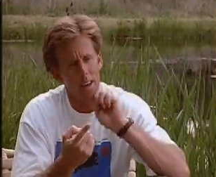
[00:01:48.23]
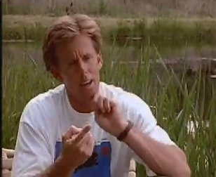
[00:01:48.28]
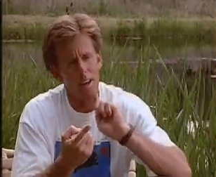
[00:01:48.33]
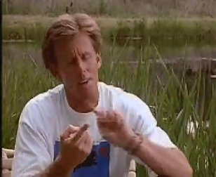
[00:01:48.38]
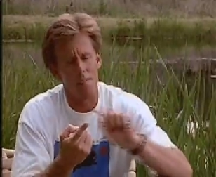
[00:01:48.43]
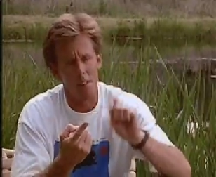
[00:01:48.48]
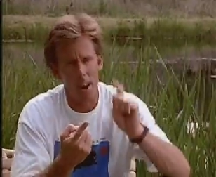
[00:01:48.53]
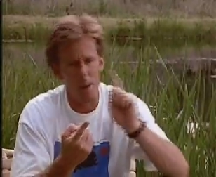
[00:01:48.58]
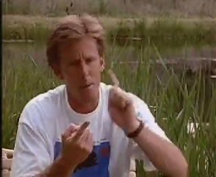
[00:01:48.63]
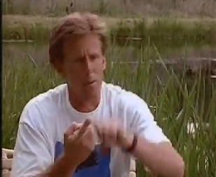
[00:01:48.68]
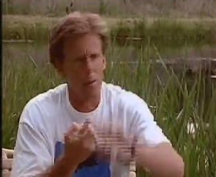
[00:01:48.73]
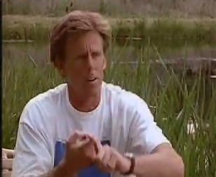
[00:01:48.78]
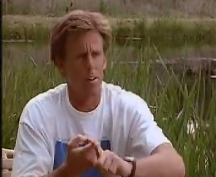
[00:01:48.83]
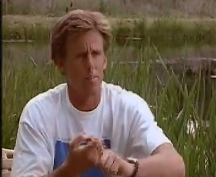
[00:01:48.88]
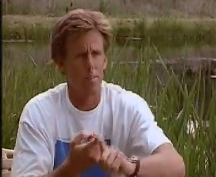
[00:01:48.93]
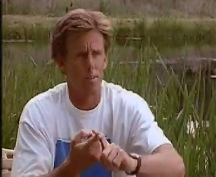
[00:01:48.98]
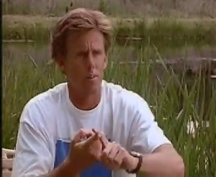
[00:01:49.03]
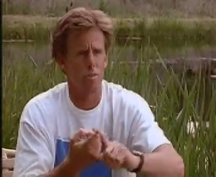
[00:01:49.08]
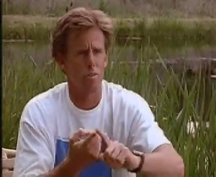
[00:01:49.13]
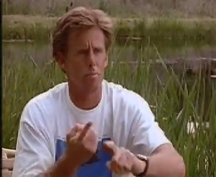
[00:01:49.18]
if I win
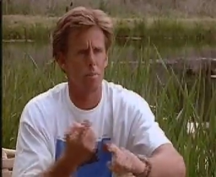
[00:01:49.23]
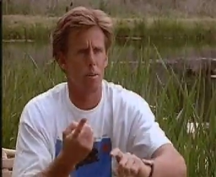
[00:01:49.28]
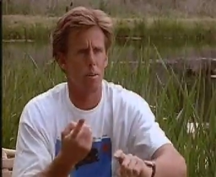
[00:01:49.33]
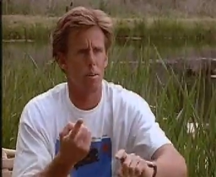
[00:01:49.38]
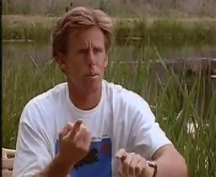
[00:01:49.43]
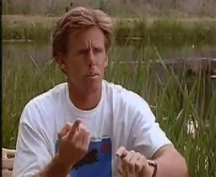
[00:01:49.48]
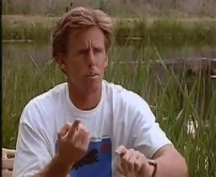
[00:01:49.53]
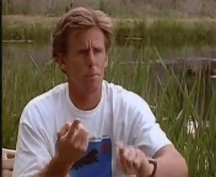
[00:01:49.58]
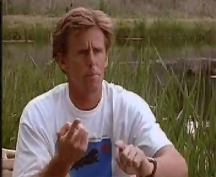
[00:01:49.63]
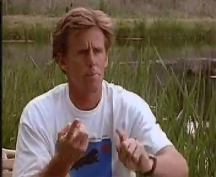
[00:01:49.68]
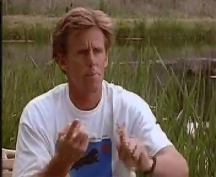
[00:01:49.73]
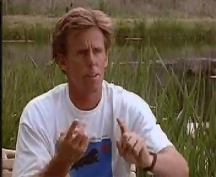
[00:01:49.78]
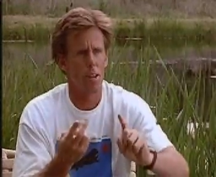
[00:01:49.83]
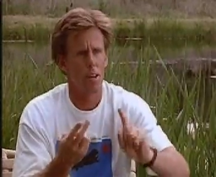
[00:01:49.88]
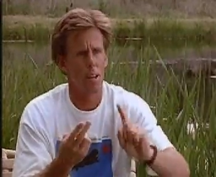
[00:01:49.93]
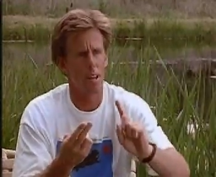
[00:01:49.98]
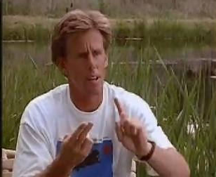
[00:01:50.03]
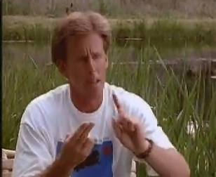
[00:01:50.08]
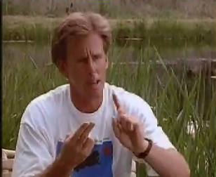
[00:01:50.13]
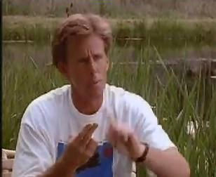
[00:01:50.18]
the first moto,
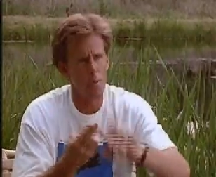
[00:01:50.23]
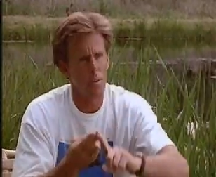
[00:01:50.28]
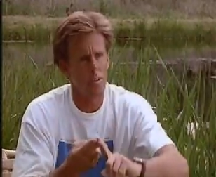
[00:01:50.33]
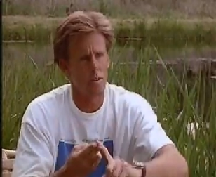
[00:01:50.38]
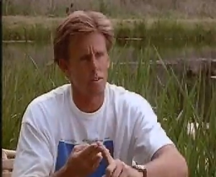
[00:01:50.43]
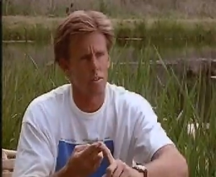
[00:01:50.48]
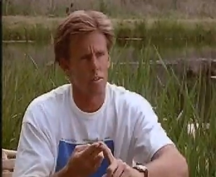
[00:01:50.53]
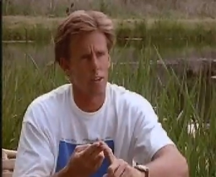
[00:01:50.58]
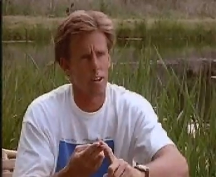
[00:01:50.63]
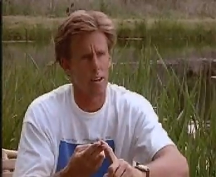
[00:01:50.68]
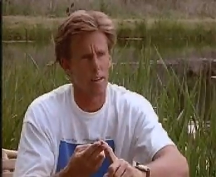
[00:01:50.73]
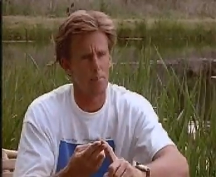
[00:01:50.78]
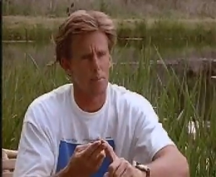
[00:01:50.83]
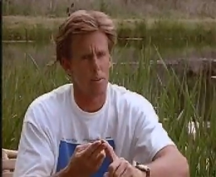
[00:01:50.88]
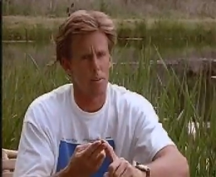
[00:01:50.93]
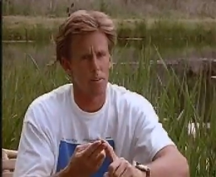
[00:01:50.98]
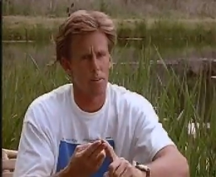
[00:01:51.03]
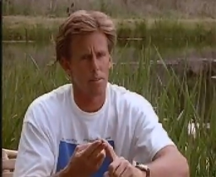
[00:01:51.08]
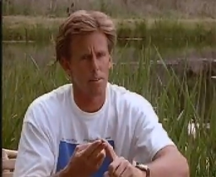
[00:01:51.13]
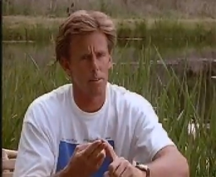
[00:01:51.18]
and he wins the second
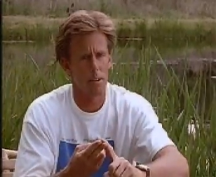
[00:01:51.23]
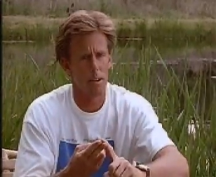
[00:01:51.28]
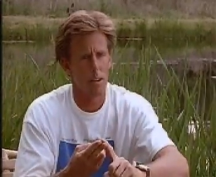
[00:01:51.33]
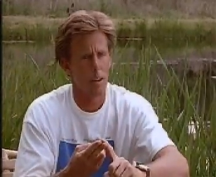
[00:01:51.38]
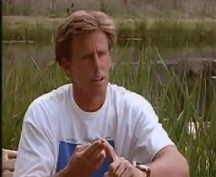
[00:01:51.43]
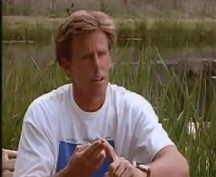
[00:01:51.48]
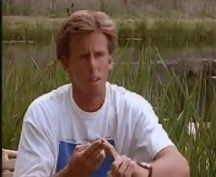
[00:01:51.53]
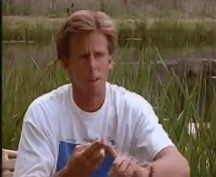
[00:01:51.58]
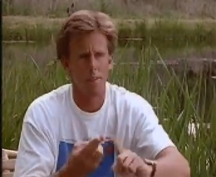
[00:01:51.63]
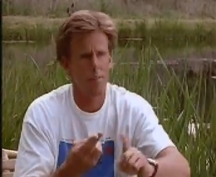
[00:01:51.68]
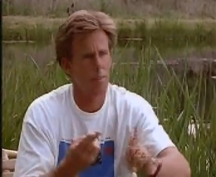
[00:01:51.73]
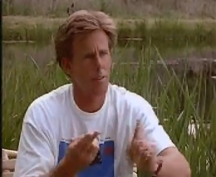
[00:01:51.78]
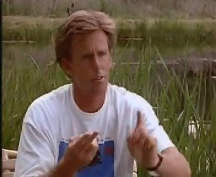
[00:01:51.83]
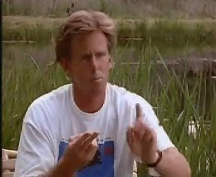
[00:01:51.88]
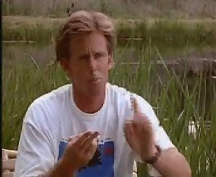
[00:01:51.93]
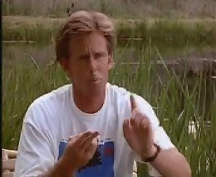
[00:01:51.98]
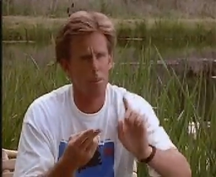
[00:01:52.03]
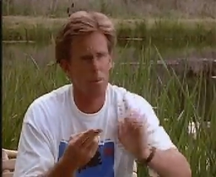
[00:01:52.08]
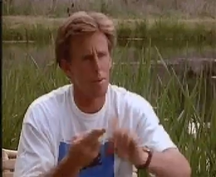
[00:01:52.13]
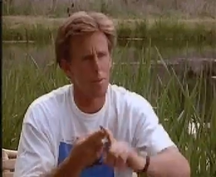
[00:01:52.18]
moto, that
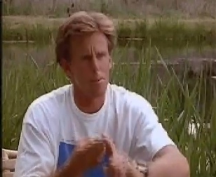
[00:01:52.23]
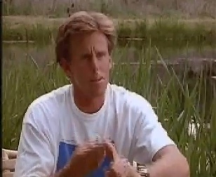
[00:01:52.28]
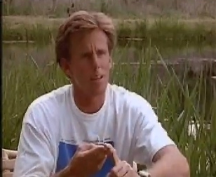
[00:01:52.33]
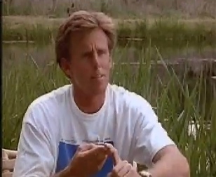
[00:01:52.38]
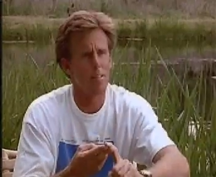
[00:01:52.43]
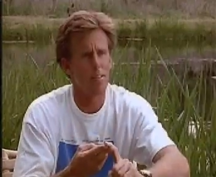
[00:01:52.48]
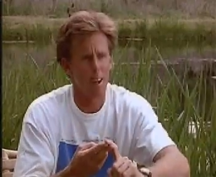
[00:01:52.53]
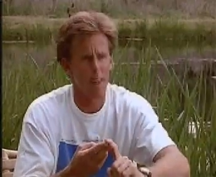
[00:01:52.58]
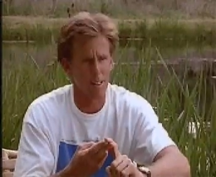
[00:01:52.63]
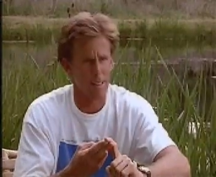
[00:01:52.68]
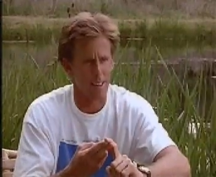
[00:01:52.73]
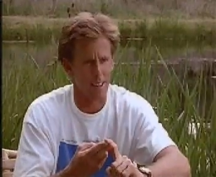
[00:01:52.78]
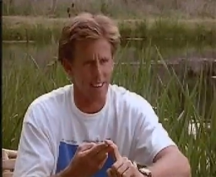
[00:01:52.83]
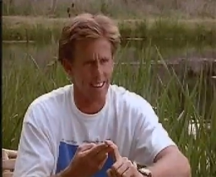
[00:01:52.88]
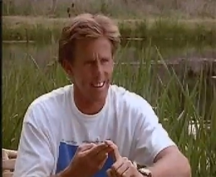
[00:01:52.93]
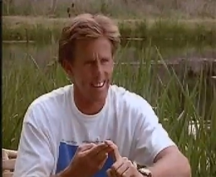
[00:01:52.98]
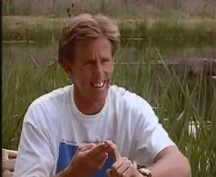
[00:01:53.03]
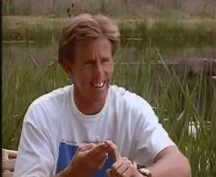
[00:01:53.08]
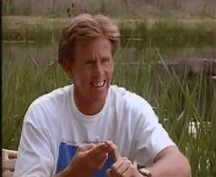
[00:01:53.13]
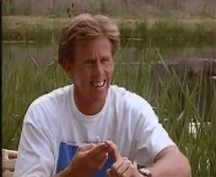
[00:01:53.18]
first moto means nothing.
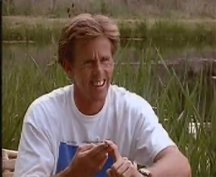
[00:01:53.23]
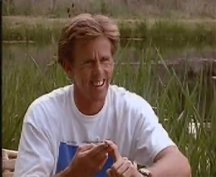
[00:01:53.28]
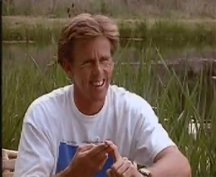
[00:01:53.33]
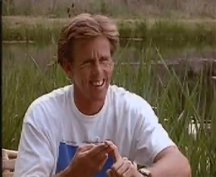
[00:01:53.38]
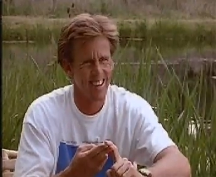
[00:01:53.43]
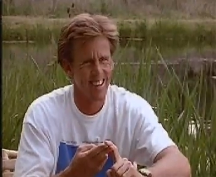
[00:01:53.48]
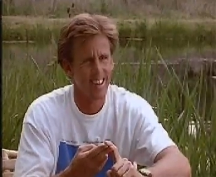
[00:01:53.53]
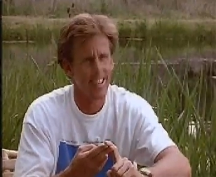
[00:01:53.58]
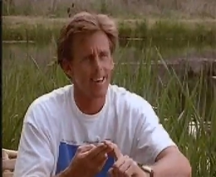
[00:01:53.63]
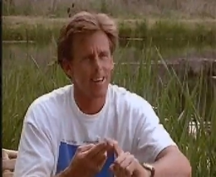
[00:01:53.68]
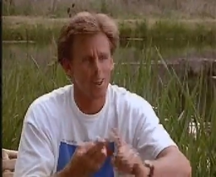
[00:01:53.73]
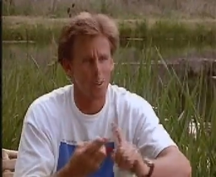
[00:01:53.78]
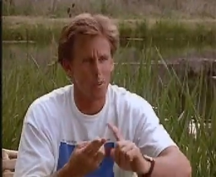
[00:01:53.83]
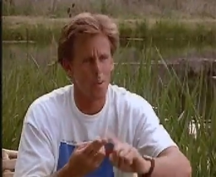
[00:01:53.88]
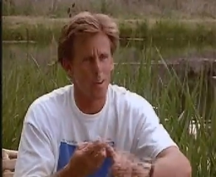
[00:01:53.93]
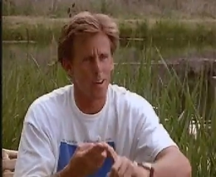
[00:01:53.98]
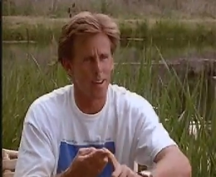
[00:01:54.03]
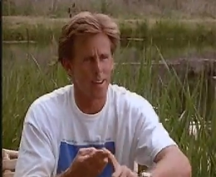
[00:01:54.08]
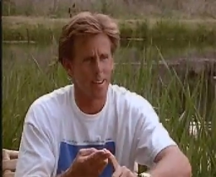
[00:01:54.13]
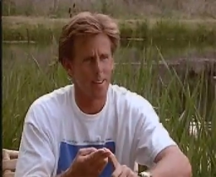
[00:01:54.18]
He'll
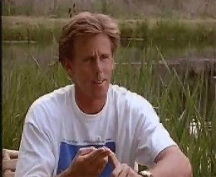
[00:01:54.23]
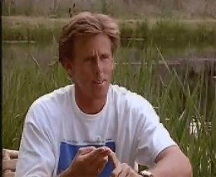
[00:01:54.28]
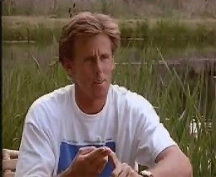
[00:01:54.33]
win.